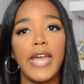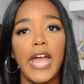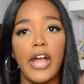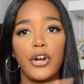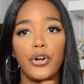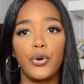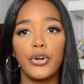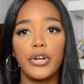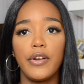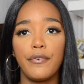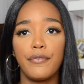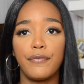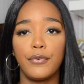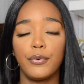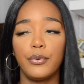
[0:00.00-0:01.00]
category
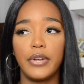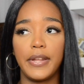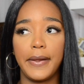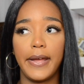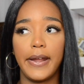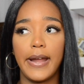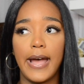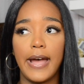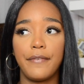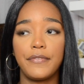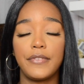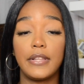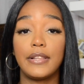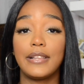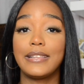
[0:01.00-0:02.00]
of food that I'd have
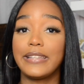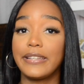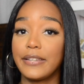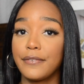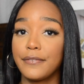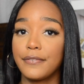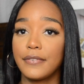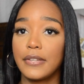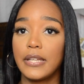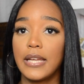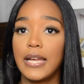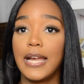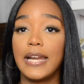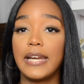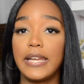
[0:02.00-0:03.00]
to live
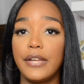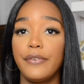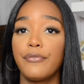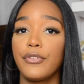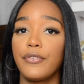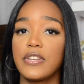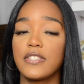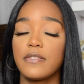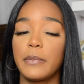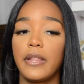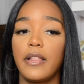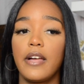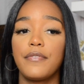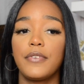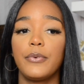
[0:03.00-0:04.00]
and eat for the rest of my
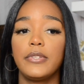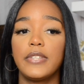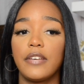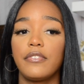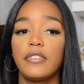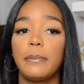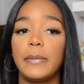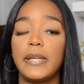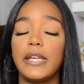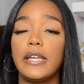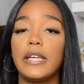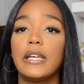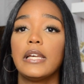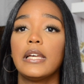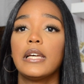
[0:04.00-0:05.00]
life, it would definitely
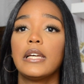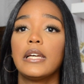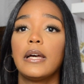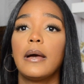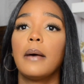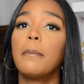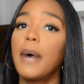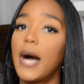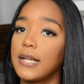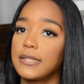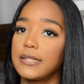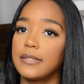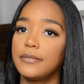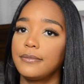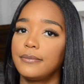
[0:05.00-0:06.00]
be
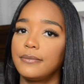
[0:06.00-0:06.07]
pasta.